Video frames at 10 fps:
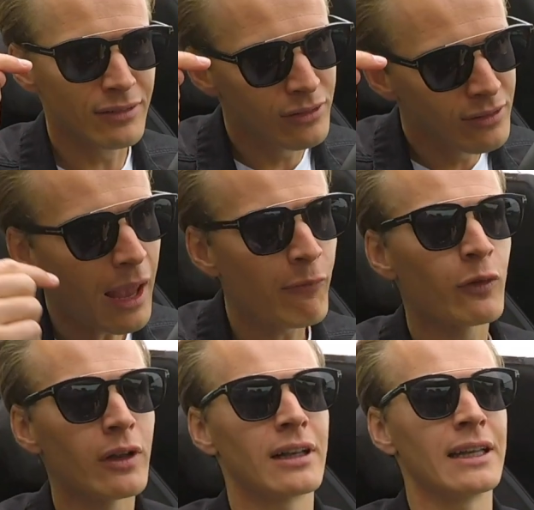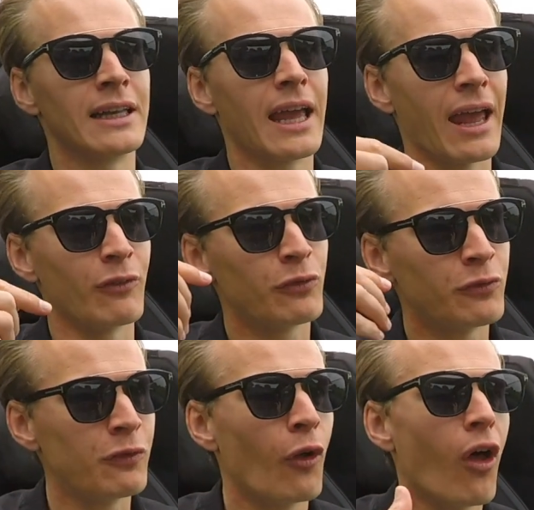definitely and
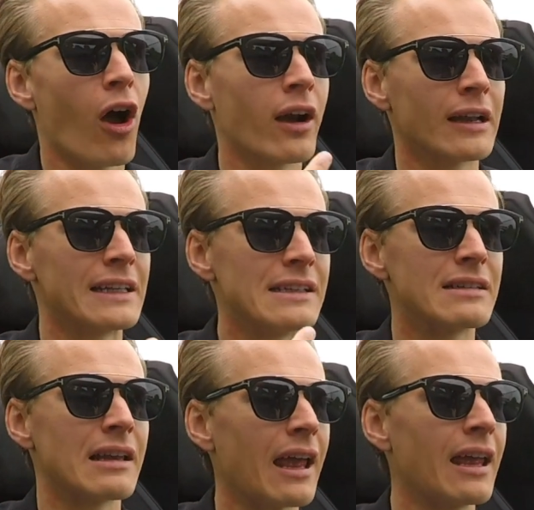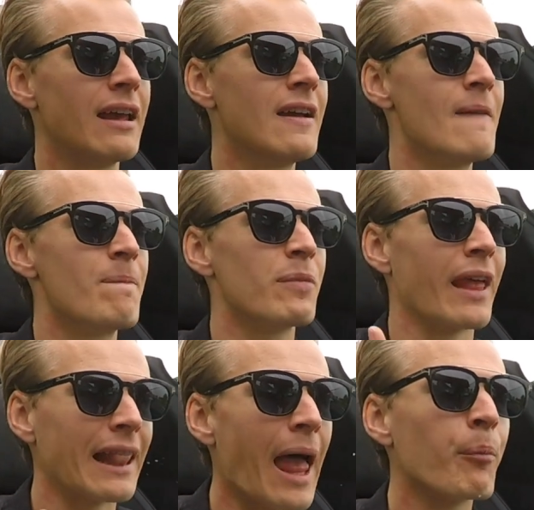full-heartedly say that
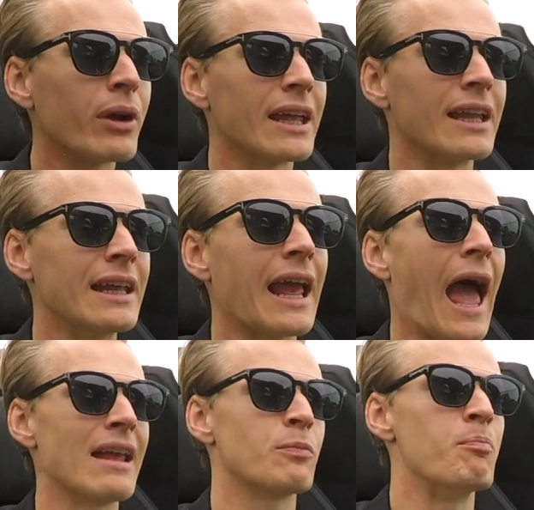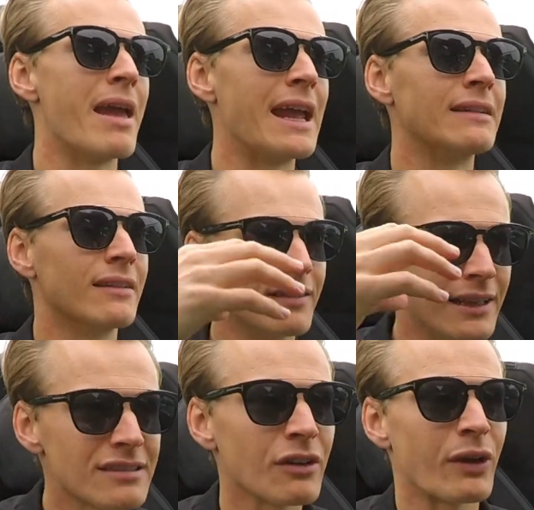Lamborghini has made
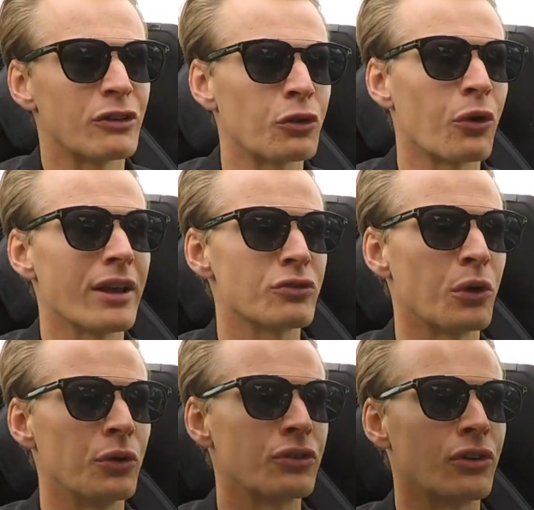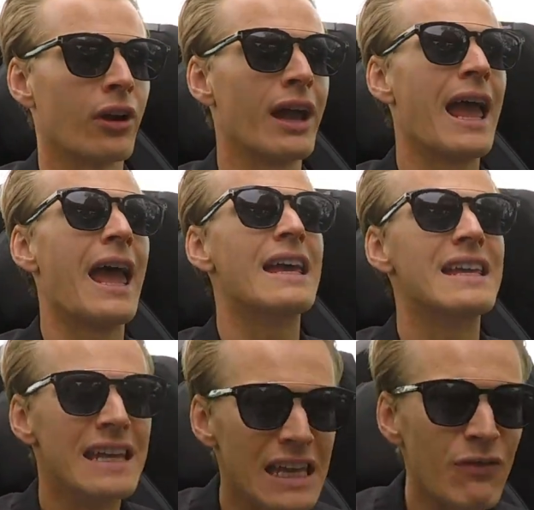this Aventador S Roadster
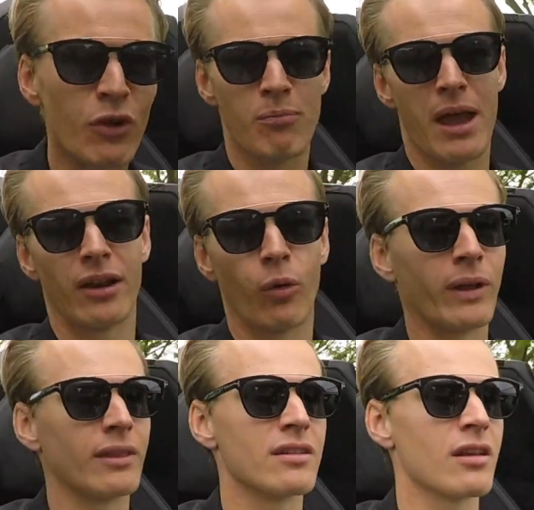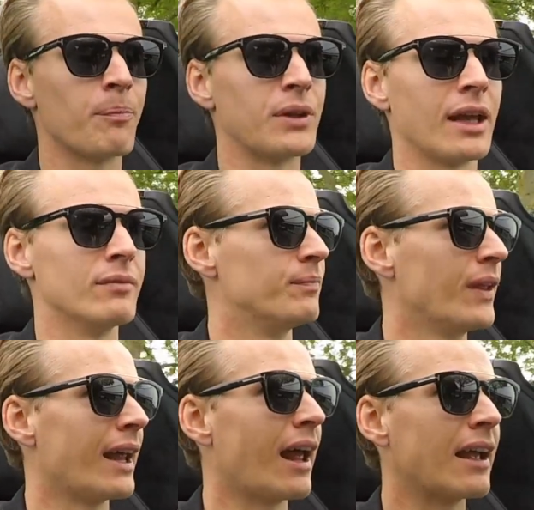even better with this update,
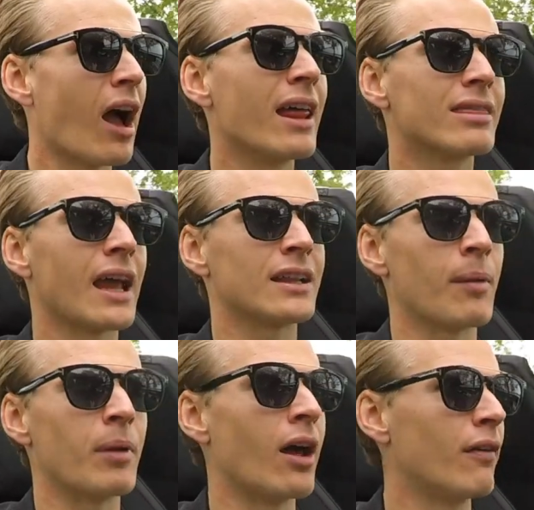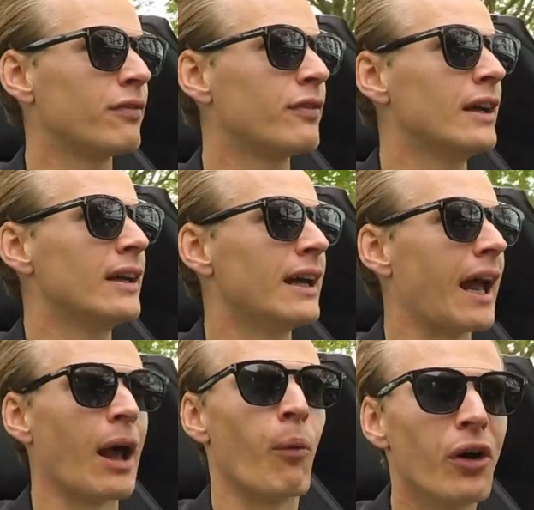and I can't thank them enough.
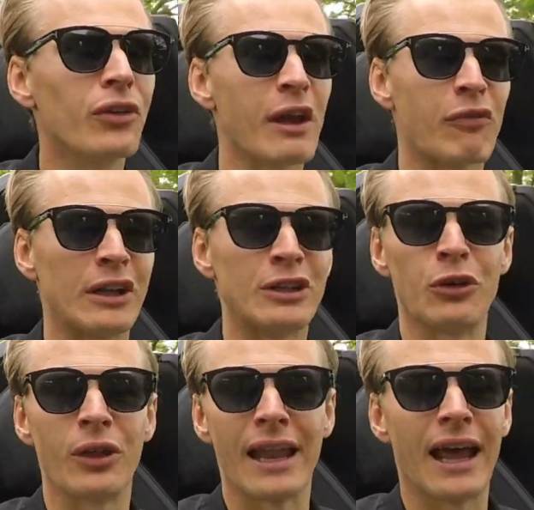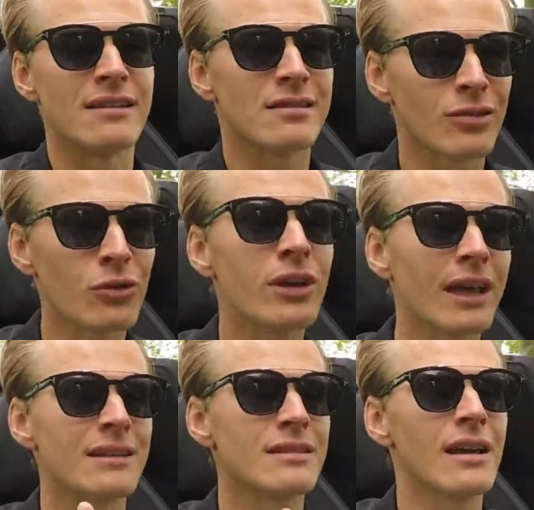And I will definitely do that as soon
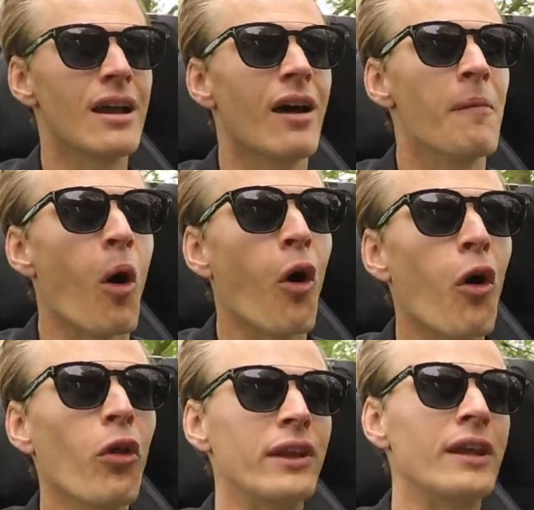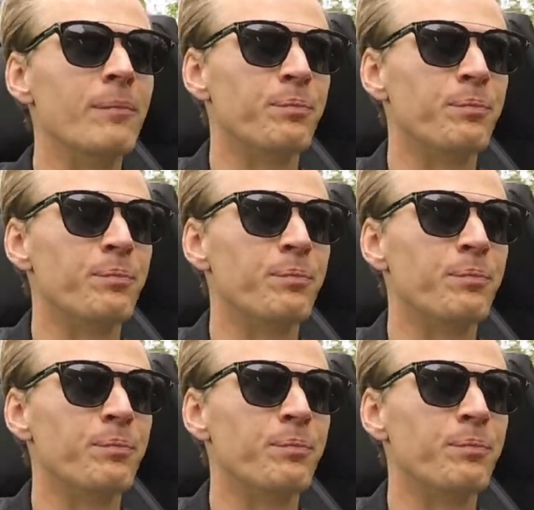as all the